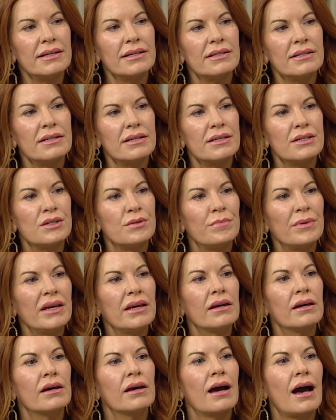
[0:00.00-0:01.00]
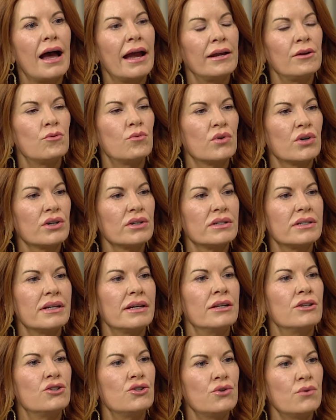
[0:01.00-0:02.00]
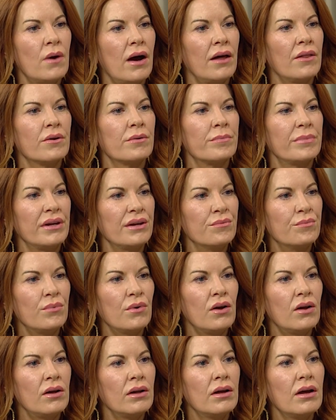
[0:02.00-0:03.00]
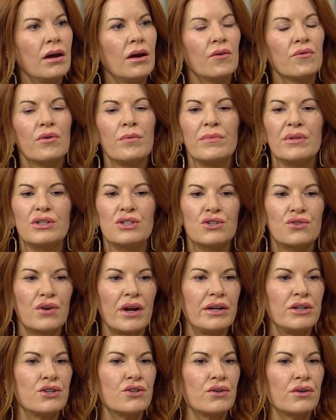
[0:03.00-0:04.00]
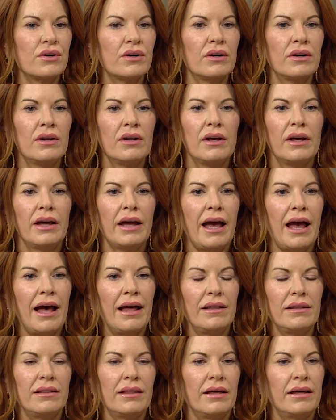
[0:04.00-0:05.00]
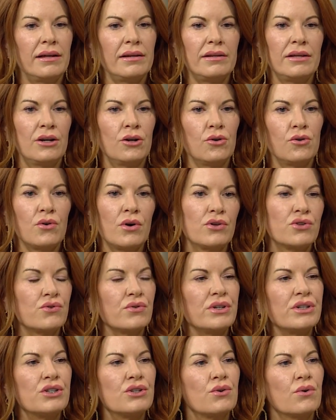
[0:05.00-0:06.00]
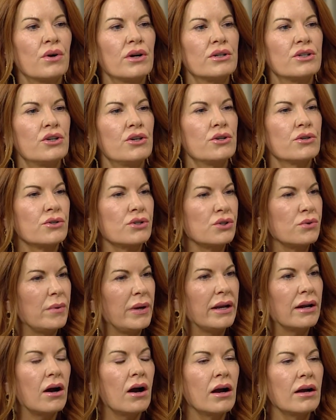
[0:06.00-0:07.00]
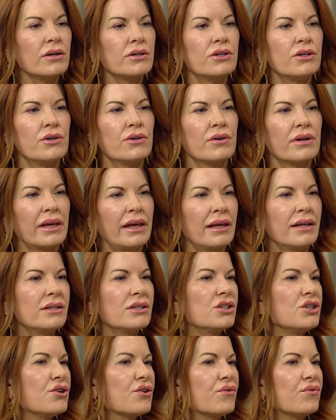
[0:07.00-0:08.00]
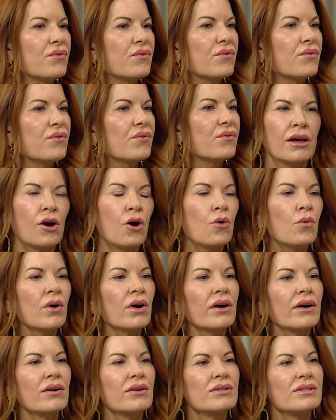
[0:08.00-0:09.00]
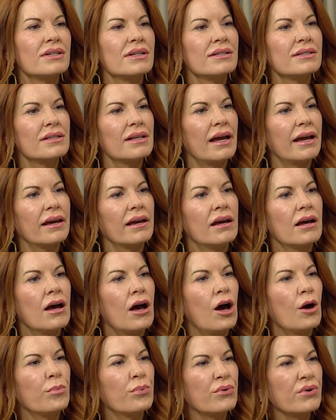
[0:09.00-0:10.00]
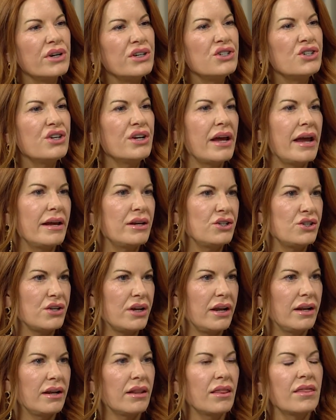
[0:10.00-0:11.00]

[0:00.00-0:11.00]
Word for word: is to speak kind words into other people, mm-hmm. from the stranger at the grocery store to your sweetheart, to your kids, to your friends, coworkers, is like, appreciation,